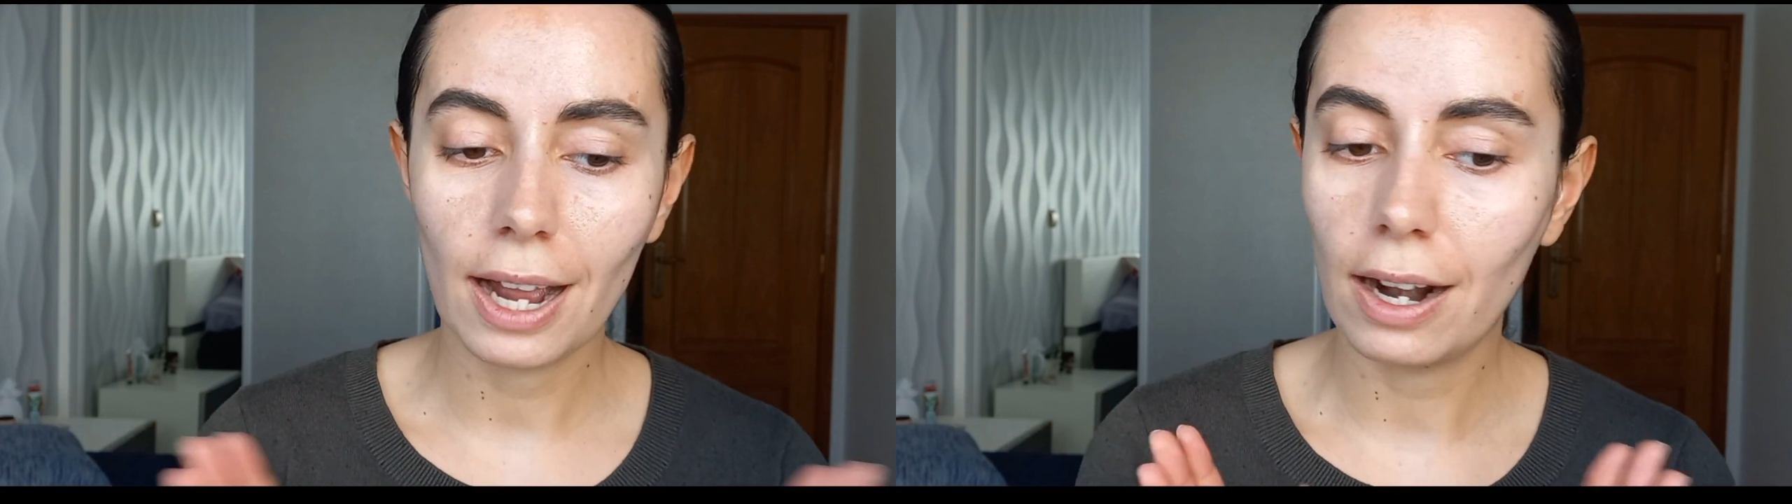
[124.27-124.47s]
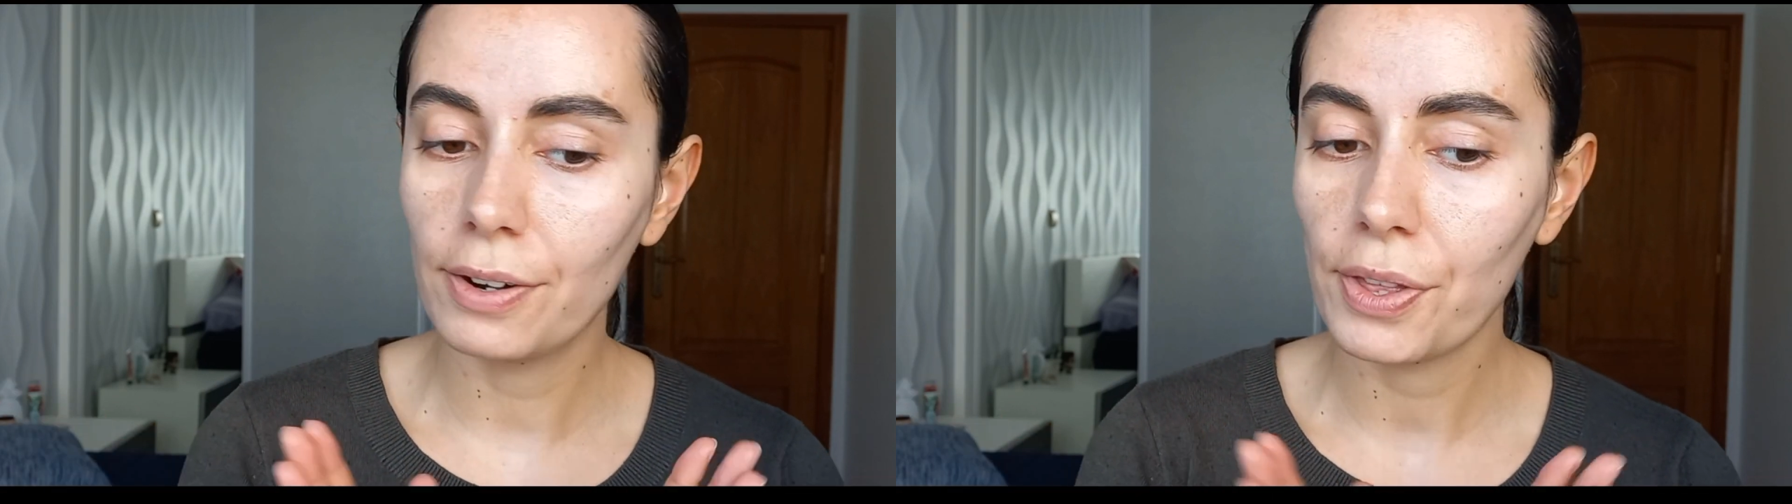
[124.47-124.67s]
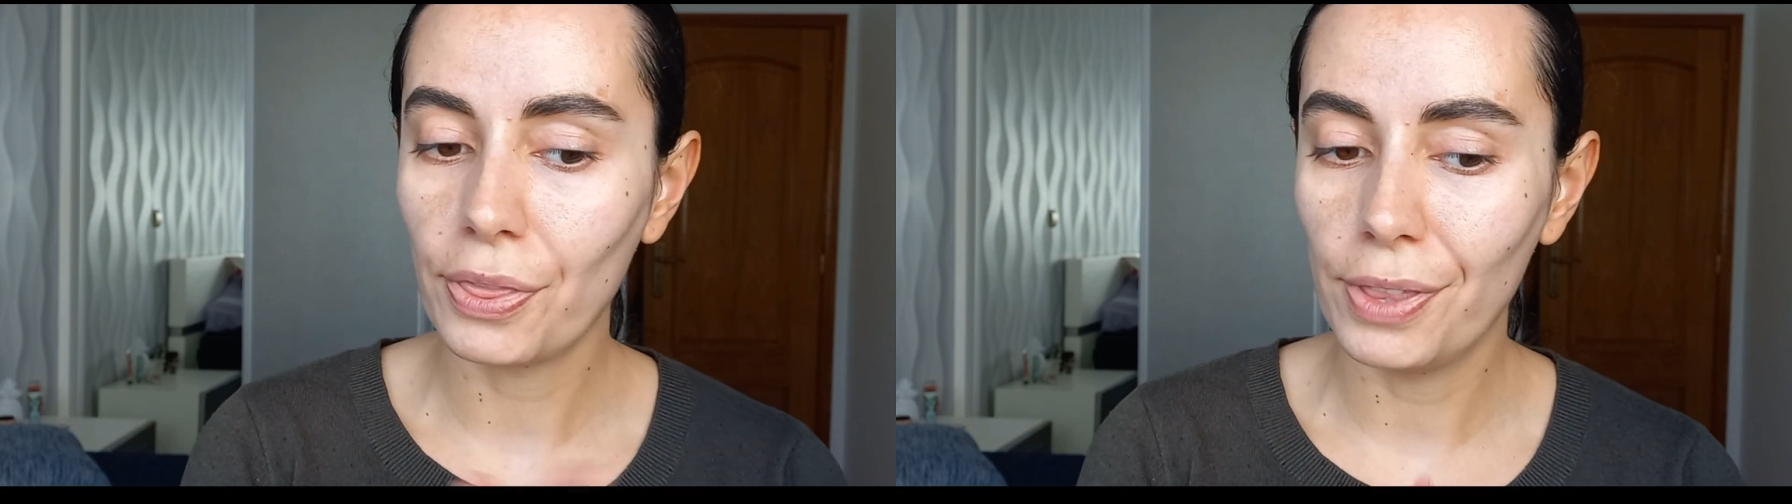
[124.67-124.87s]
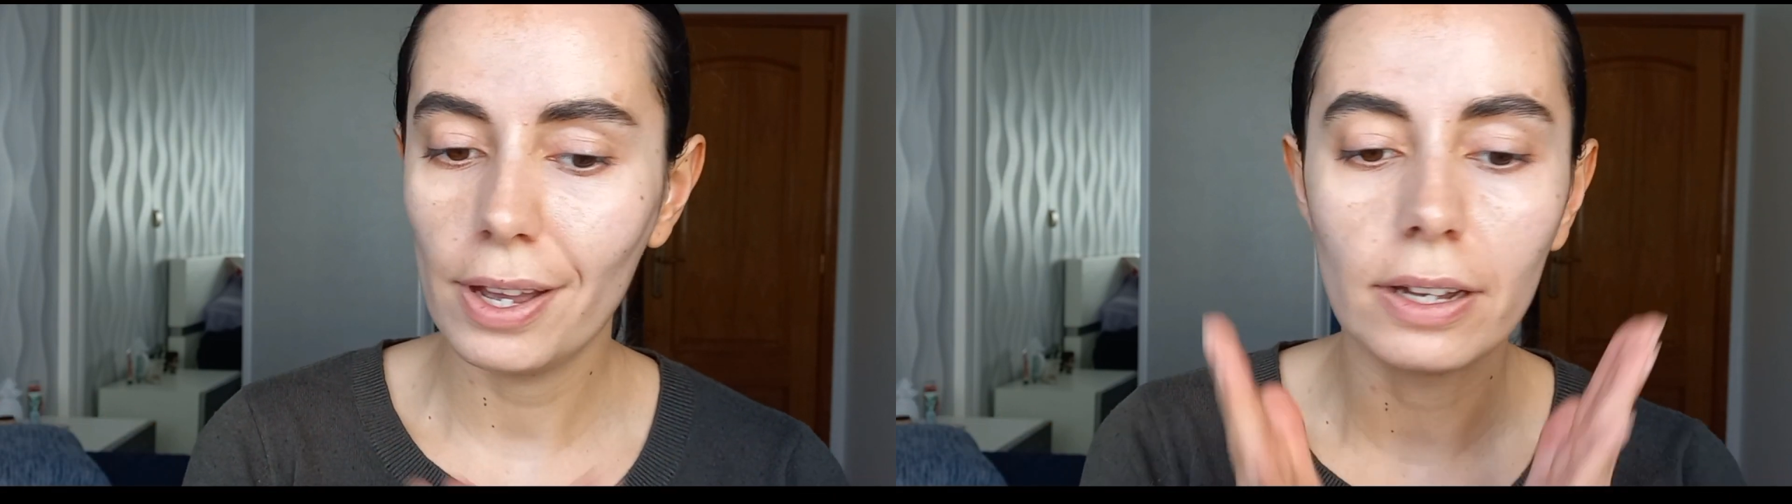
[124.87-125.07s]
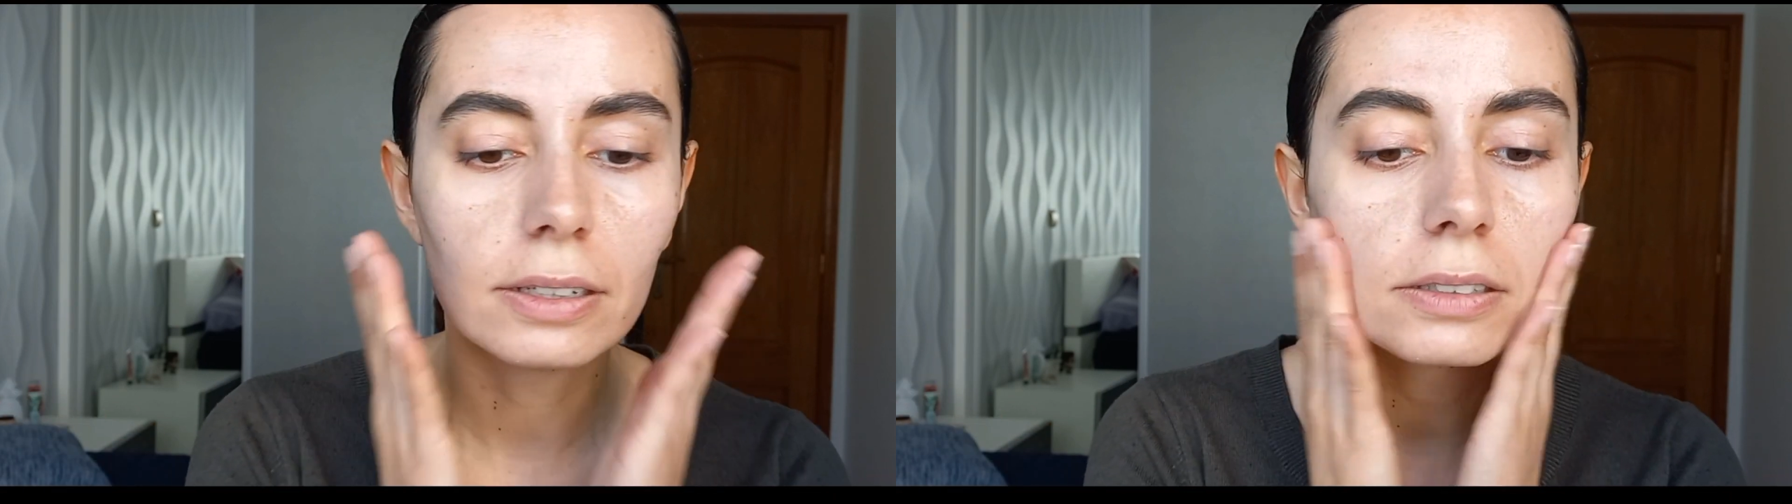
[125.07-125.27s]
are
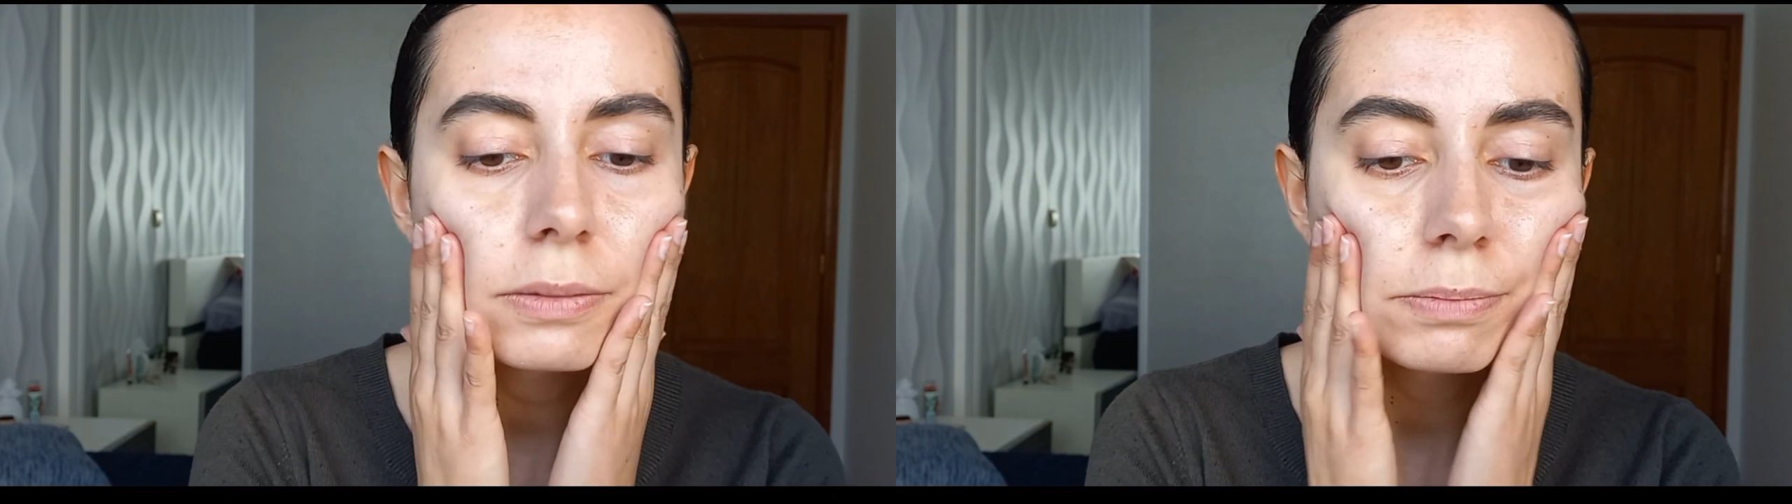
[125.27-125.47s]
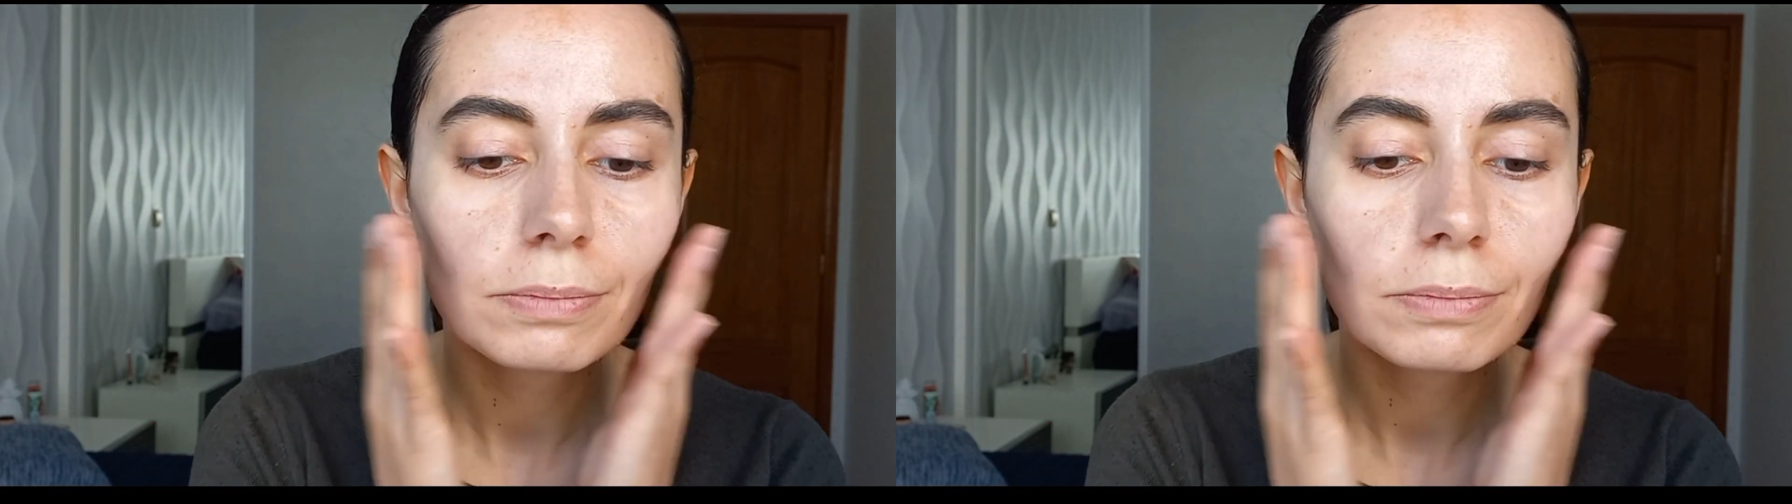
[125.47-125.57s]
done,